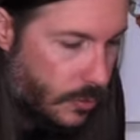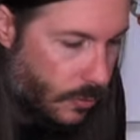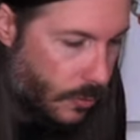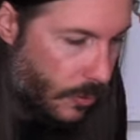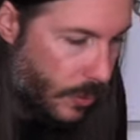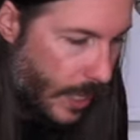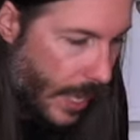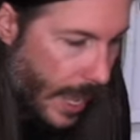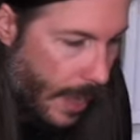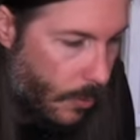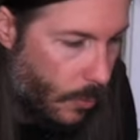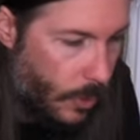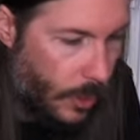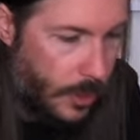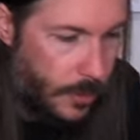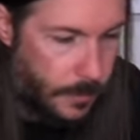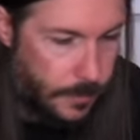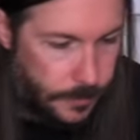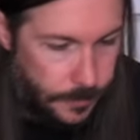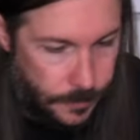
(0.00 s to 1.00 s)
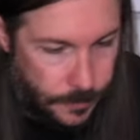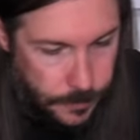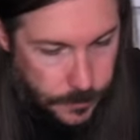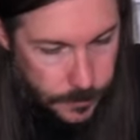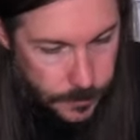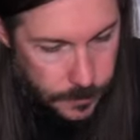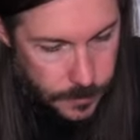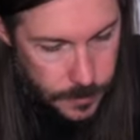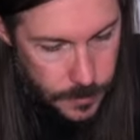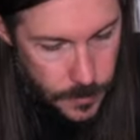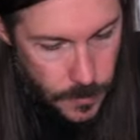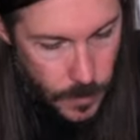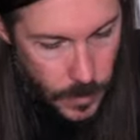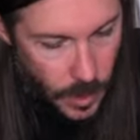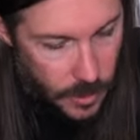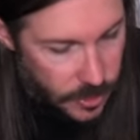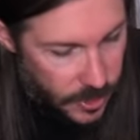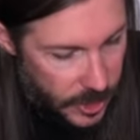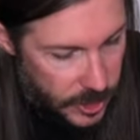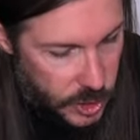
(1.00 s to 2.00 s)
for that one.
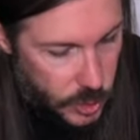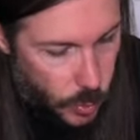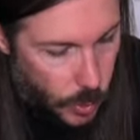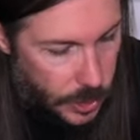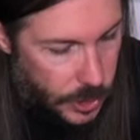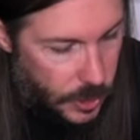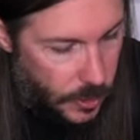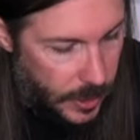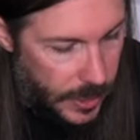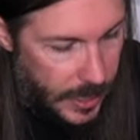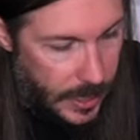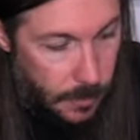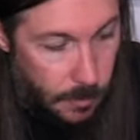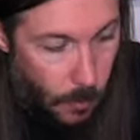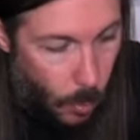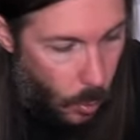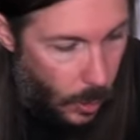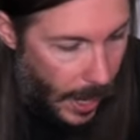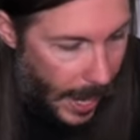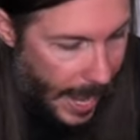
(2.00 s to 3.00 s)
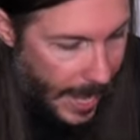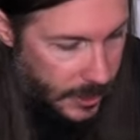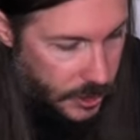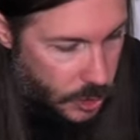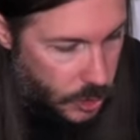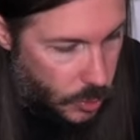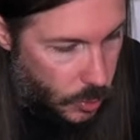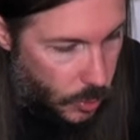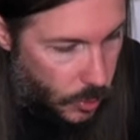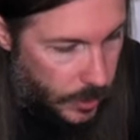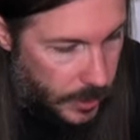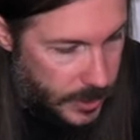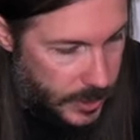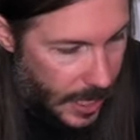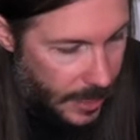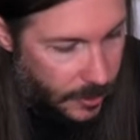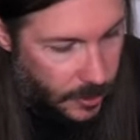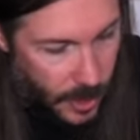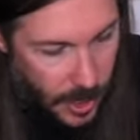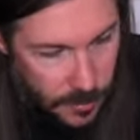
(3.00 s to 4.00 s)
This one, you're getting more asteroids.
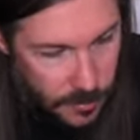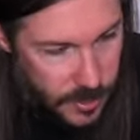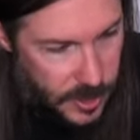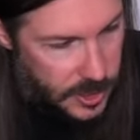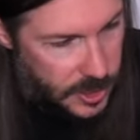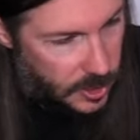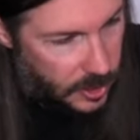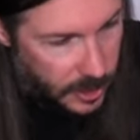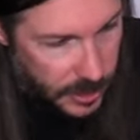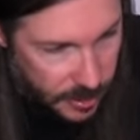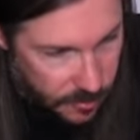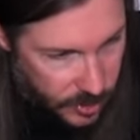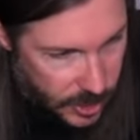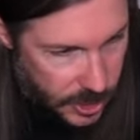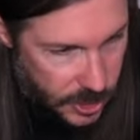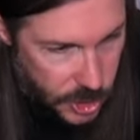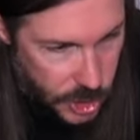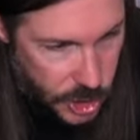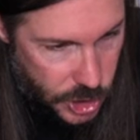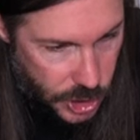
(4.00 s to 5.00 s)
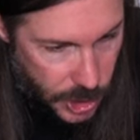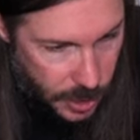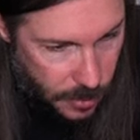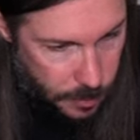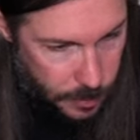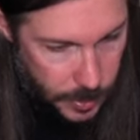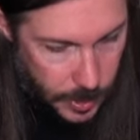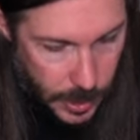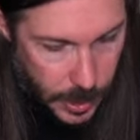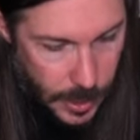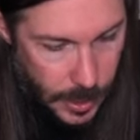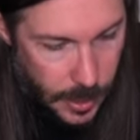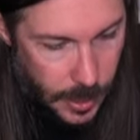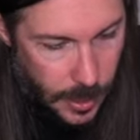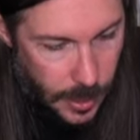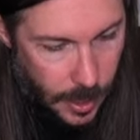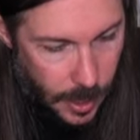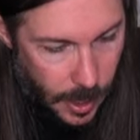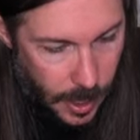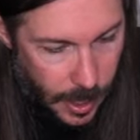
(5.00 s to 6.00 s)
I love this living ship.
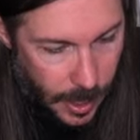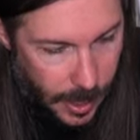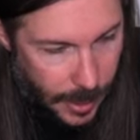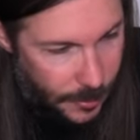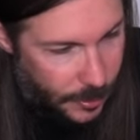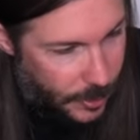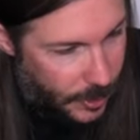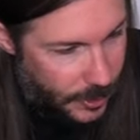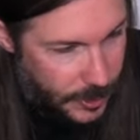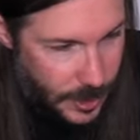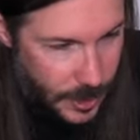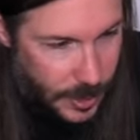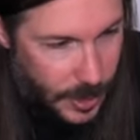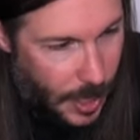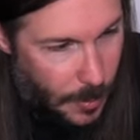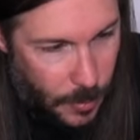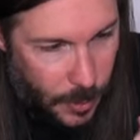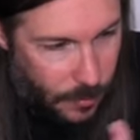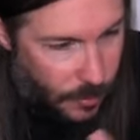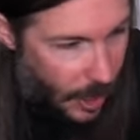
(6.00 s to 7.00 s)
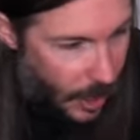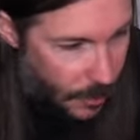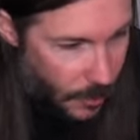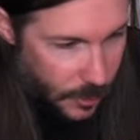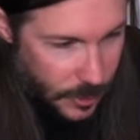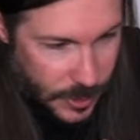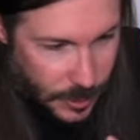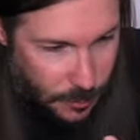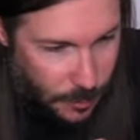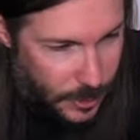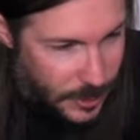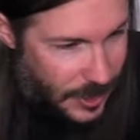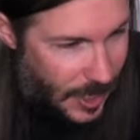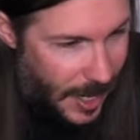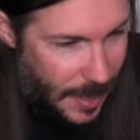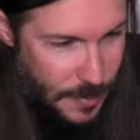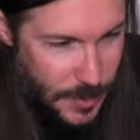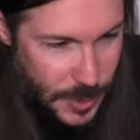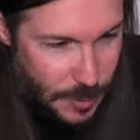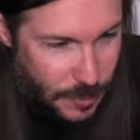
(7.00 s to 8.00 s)
Uh, there's a number of other different
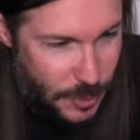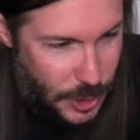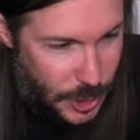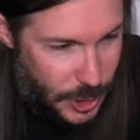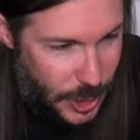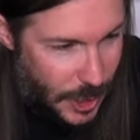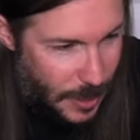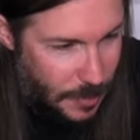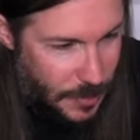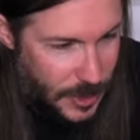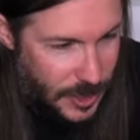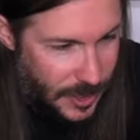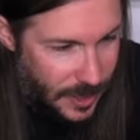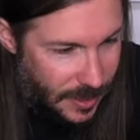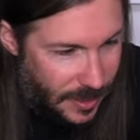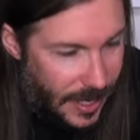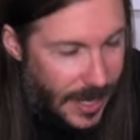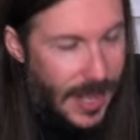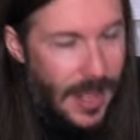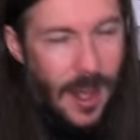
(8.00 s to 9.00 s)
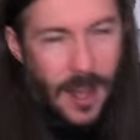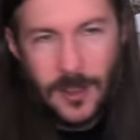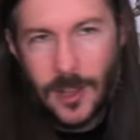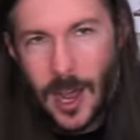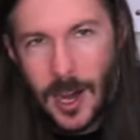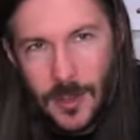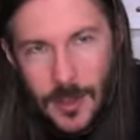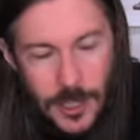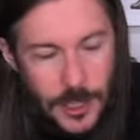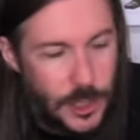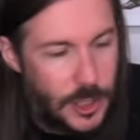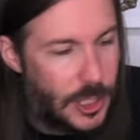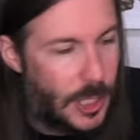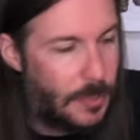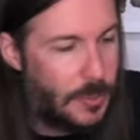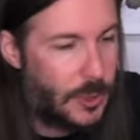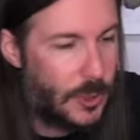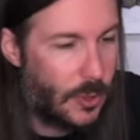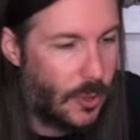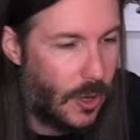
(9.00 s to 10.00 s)
types of ships, and a lot of these
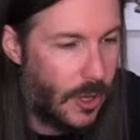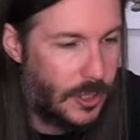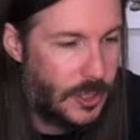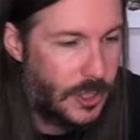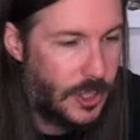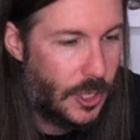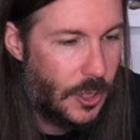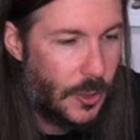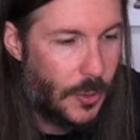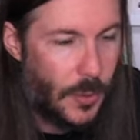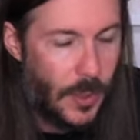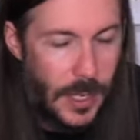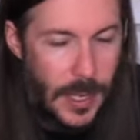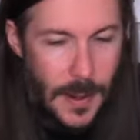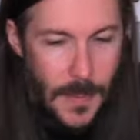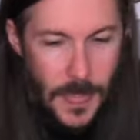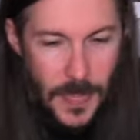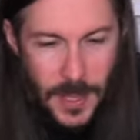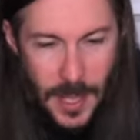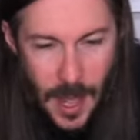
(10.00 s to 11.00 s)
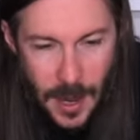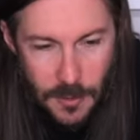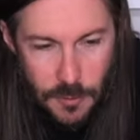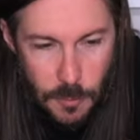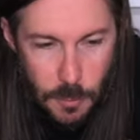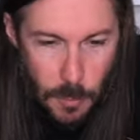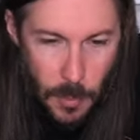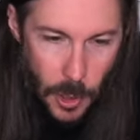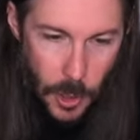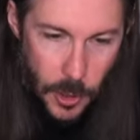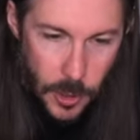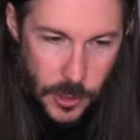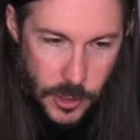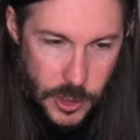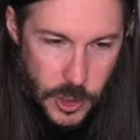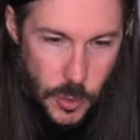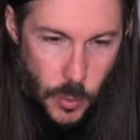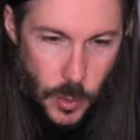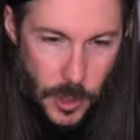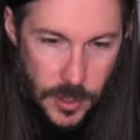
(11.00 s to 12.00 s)
ships are also kind of
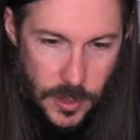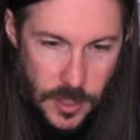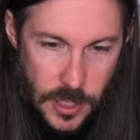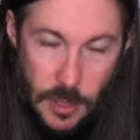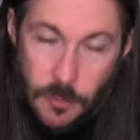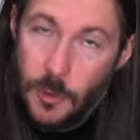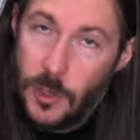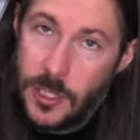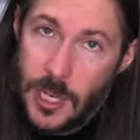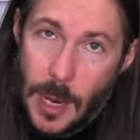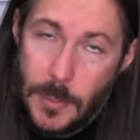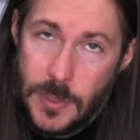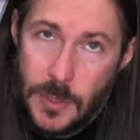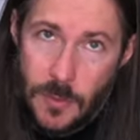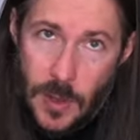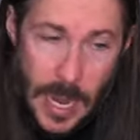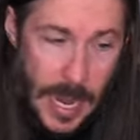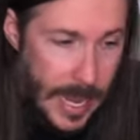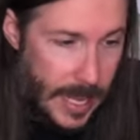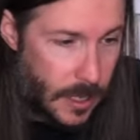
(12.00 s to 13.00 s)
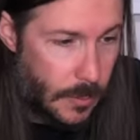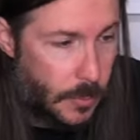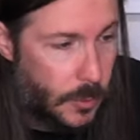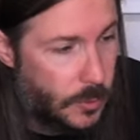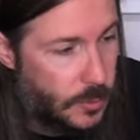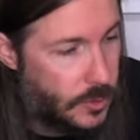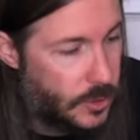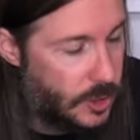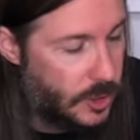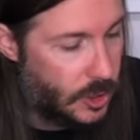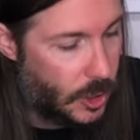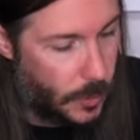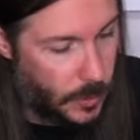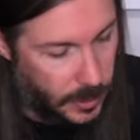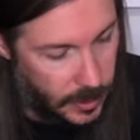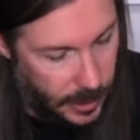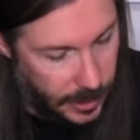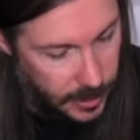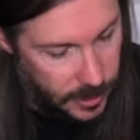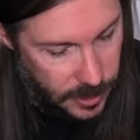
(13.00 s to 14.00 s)
merged with different types of animals. So
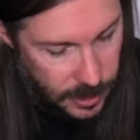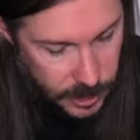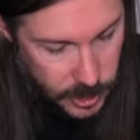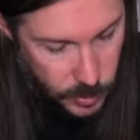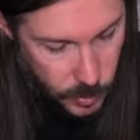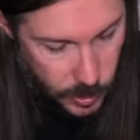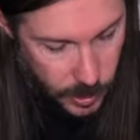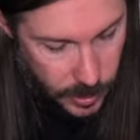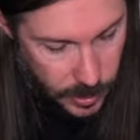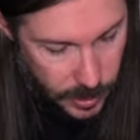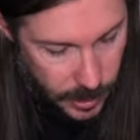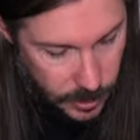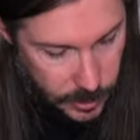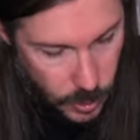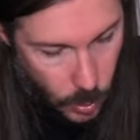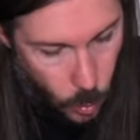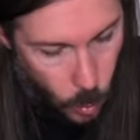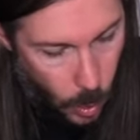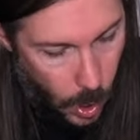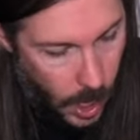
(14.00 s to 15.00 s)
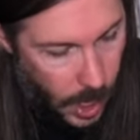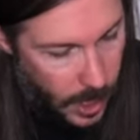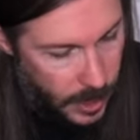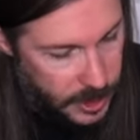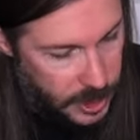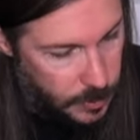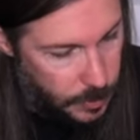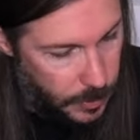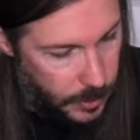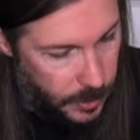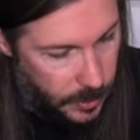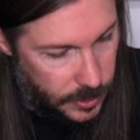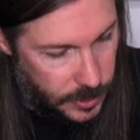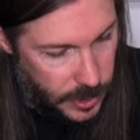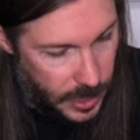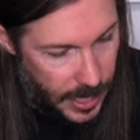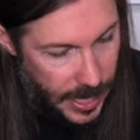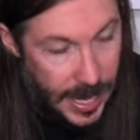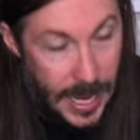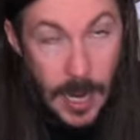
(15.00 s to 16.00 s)
in like this one, there's a wasp, there's
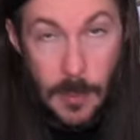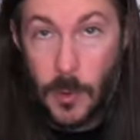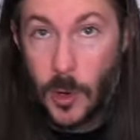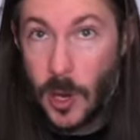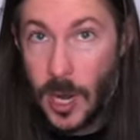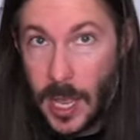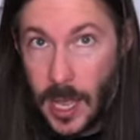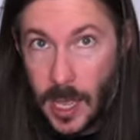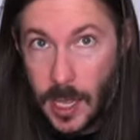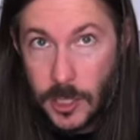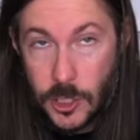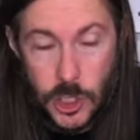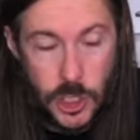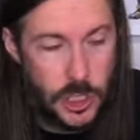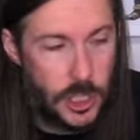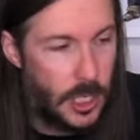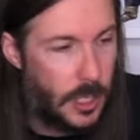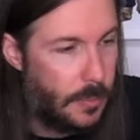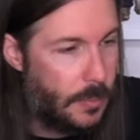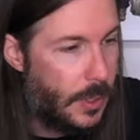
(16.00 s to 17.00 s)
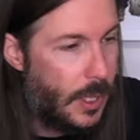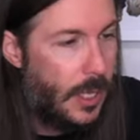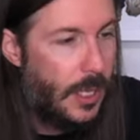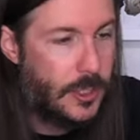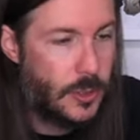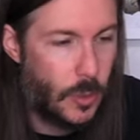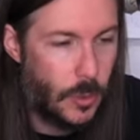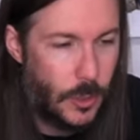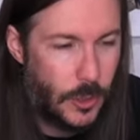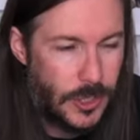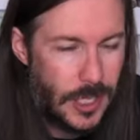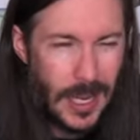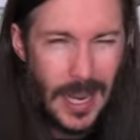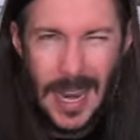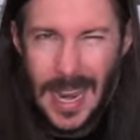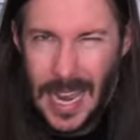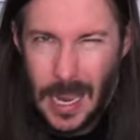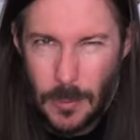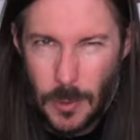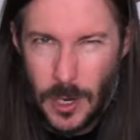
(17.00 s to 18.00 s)
a hammerhead ship. So it looks like a
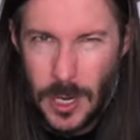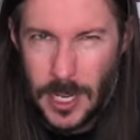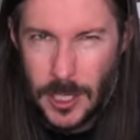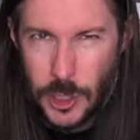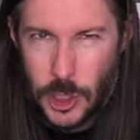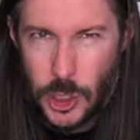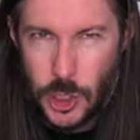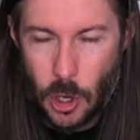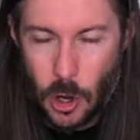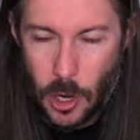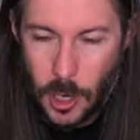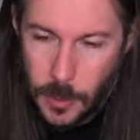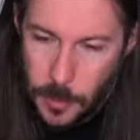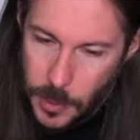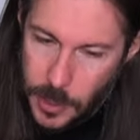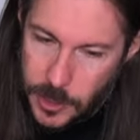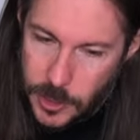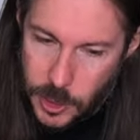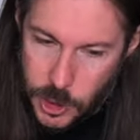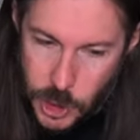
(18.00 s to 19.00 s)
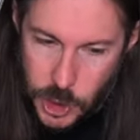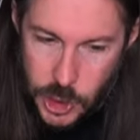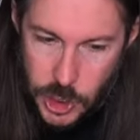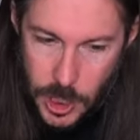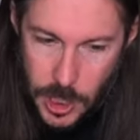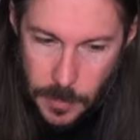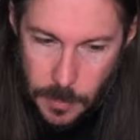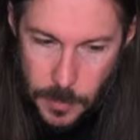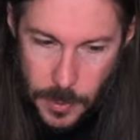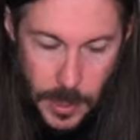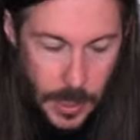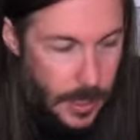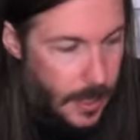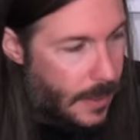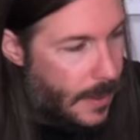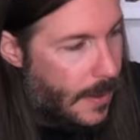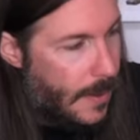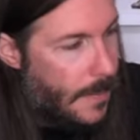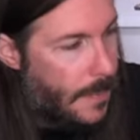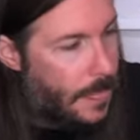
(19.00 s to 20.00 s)
hammerhead shark, but it's a ship.
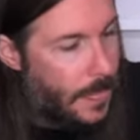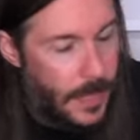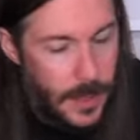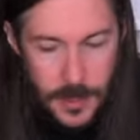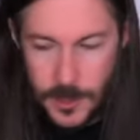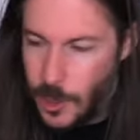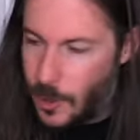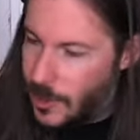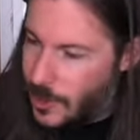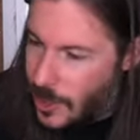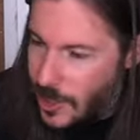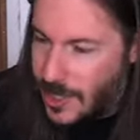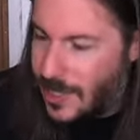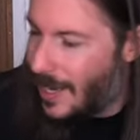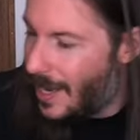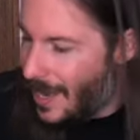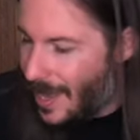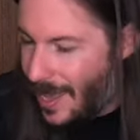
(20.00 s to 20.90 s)
So it's just